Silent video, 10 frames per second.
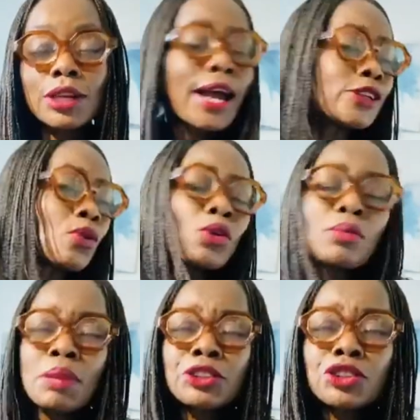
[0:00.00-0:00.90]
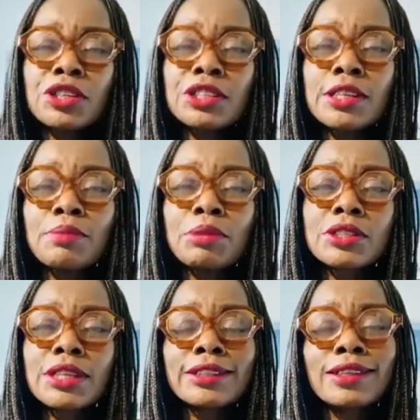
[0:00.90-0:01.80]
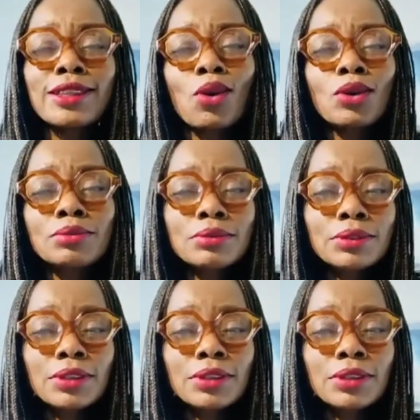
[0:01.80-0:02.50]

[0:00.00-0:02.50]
Now, I don't want to mention his name because I thought